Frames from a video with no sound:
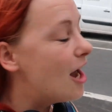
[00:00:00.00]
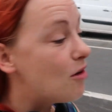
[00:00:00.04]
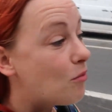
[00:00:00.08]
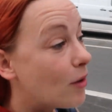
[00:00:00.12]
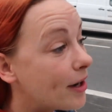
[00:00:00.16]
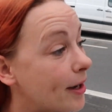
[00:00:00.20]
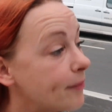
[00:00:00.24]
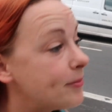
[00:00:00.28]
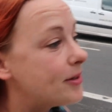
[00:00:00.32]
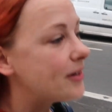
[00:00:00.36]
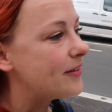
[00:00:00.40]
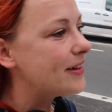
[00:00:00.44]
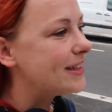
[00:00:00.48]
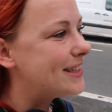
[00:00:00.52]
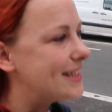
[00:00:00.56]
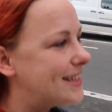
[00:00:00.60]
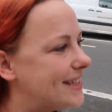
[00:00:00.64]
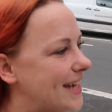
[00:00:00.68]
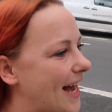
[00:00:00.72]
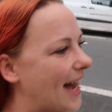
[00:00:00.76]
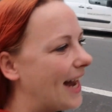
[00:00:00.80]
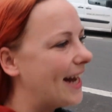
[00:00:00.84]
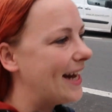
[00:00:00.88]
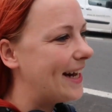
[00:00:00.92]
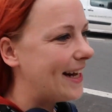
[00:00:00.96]
What I'm doing
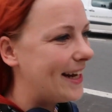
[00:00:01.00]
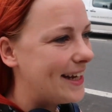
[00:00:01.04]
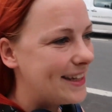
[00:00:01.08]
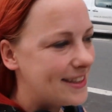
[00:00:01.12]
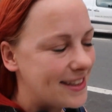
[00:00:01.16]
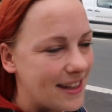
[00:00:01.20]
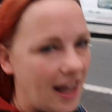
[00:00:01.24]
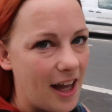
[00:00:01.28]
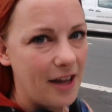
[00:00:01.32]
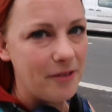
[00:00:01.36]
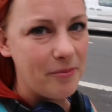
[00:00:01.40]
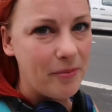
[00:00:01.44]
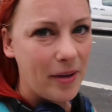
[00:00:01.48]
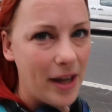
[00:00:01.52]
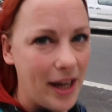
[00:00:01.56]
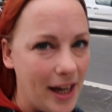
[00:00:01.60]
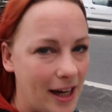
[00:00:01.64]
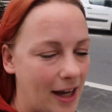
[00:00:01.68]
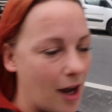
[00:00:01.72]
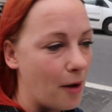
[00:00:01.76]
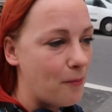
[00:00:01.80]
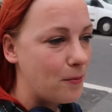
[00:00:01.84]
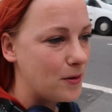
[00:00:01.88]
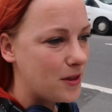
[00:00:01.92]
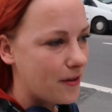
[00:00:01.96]
today is I'm
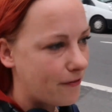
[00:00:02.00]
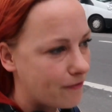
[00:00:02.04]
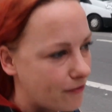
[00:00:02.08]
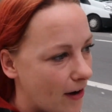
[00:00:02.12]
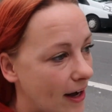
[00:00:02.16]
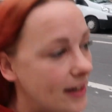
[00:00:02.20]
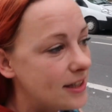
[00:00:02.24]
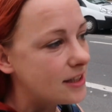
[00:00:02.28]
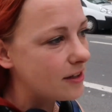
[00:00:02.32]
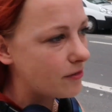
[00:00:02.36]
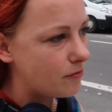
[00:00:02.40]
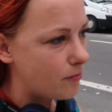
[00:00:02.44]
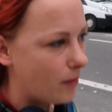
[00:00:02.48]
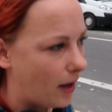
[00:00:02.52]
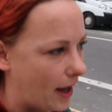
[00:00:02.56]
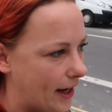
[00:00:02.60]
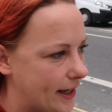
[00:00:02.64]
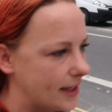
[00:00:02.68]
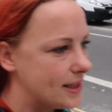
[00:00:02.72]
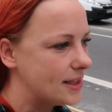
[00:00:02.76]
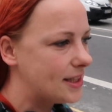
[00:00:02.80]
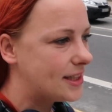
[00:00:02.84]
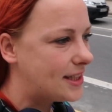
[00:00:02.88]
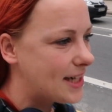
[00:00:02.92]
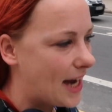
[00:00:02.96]
meeting up with a friend of
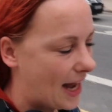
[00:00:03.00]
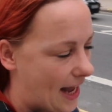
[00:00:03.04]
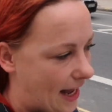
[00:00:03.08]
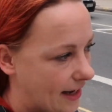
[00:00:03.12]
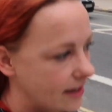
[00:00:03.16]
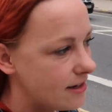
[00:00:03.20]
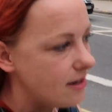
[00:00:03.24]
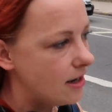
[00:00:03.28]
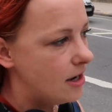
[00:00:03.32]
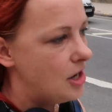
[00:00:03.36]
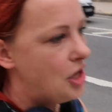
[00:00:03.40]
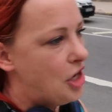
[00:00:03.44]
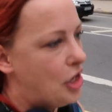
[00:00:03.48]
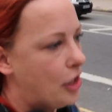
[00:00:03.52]
mine, Dan,